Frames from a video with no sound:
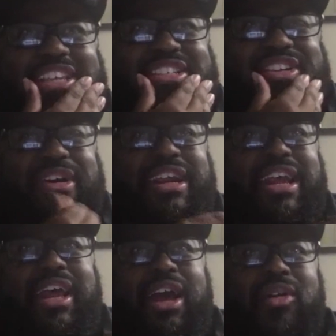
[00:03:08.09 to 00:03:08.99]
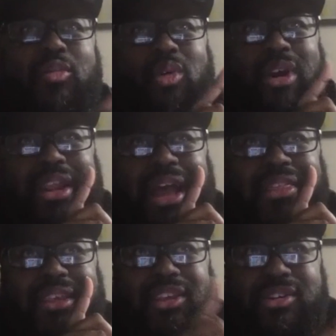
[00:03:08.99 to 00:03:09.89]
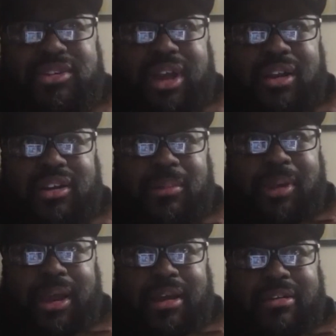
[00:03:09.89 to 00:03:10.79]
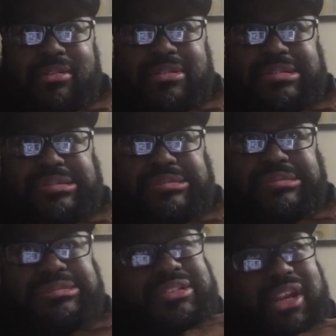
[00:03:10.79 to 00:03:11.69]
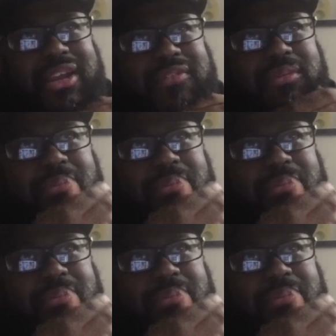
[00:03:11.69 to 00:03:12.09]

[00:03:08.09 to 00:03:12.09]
start? What I think you're talking about. Would I even